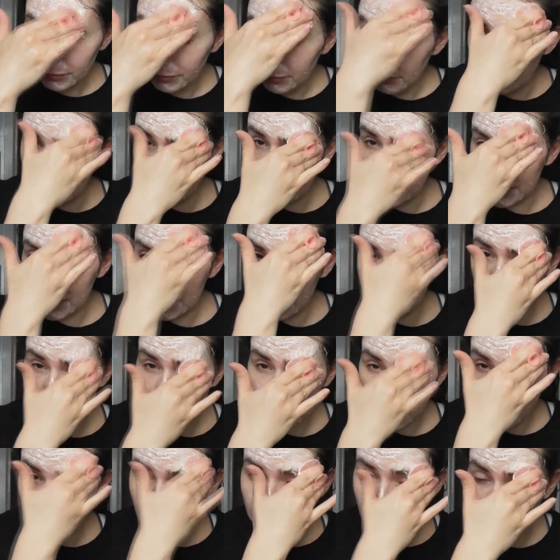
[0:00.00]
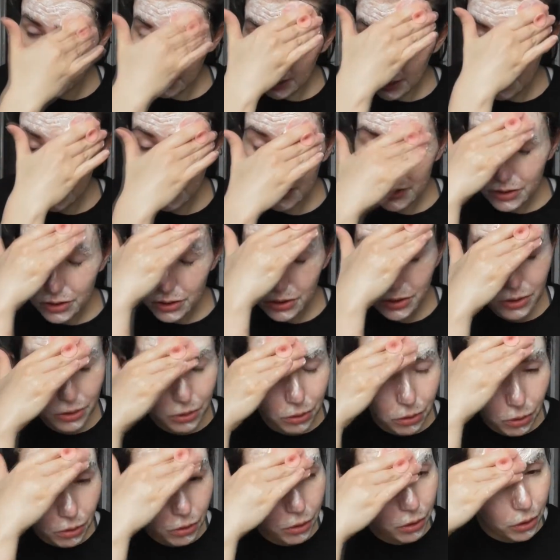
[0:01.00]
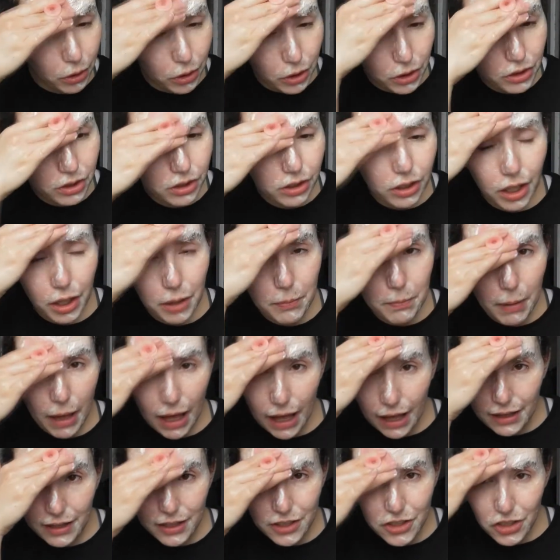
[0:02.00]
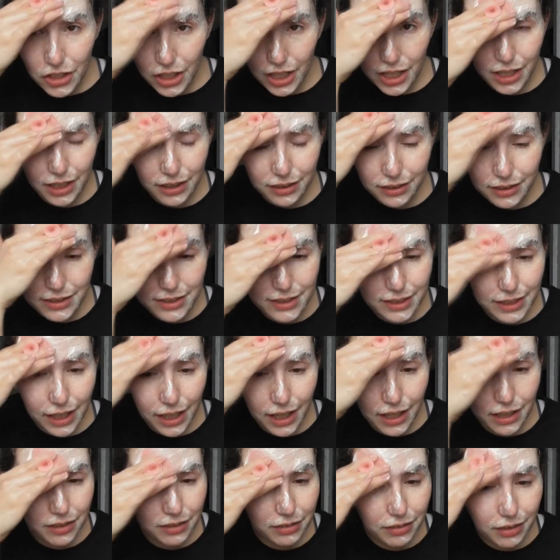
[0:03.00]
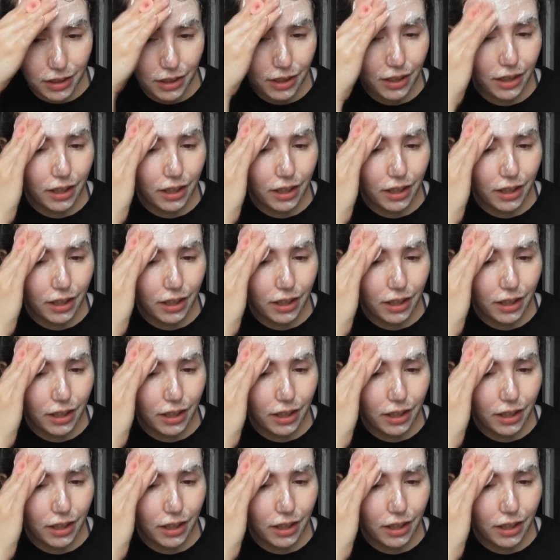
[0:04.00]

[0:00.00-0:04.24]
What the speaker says: because the scrublet is so good at penetrating the skin.